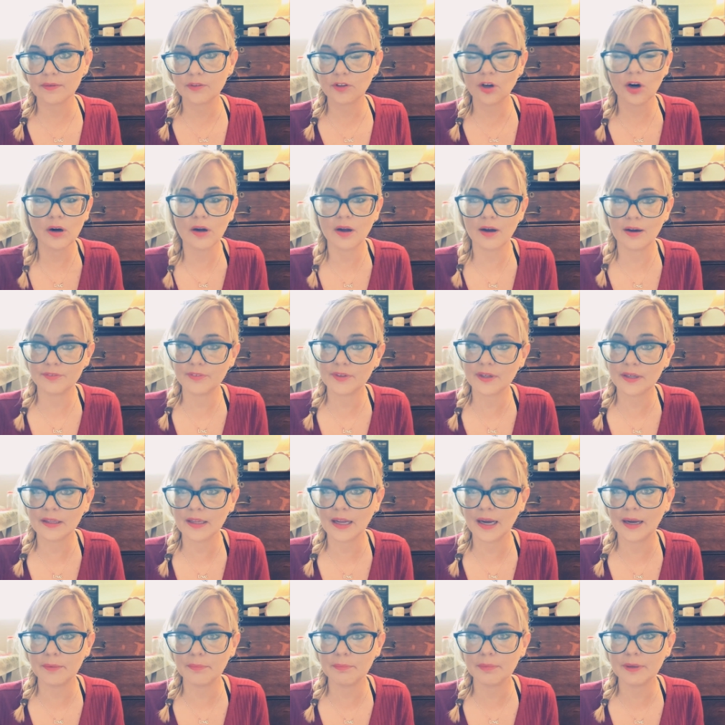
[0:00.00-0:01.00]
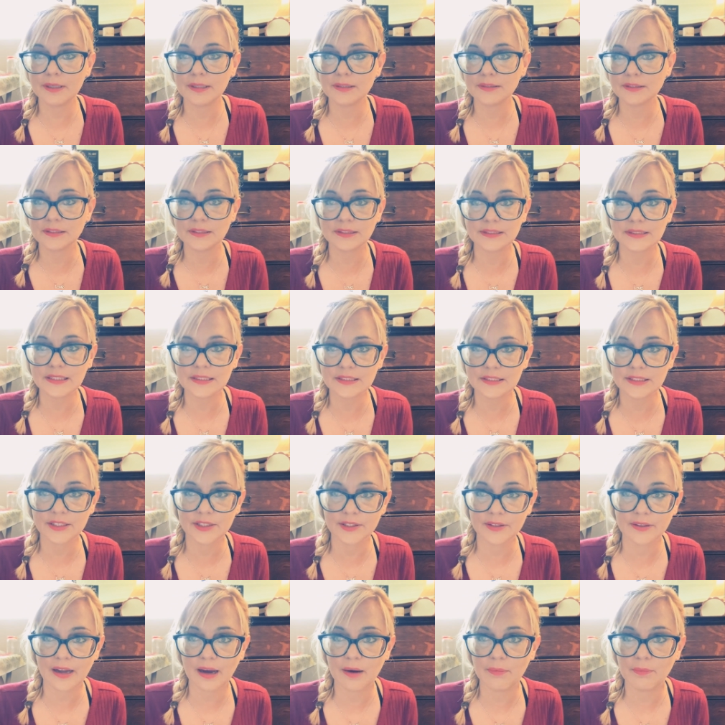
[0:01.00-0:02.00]
turn off their light because it's easier
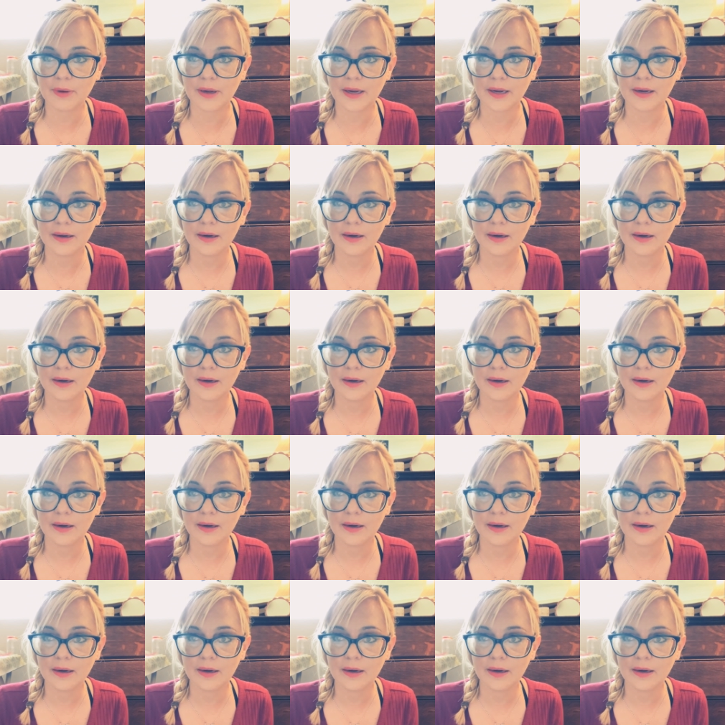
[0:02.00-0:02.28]
that way